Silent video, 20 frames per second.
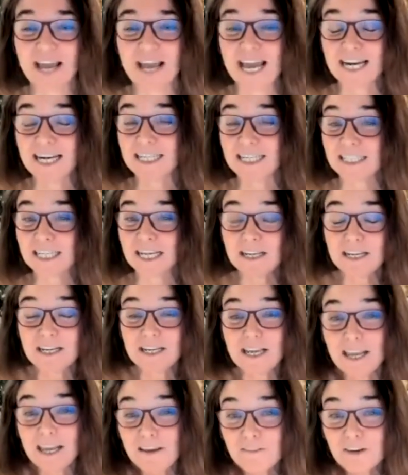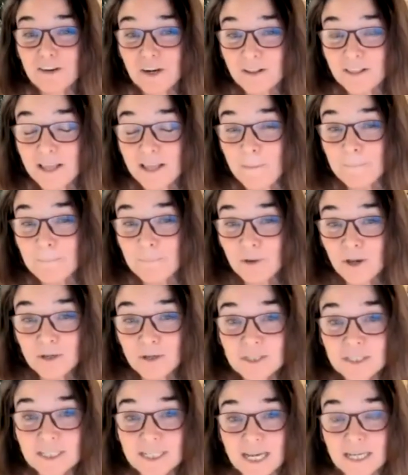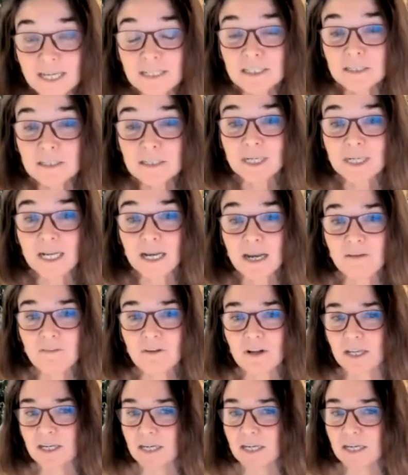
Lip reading: And it, even on that most intimate level,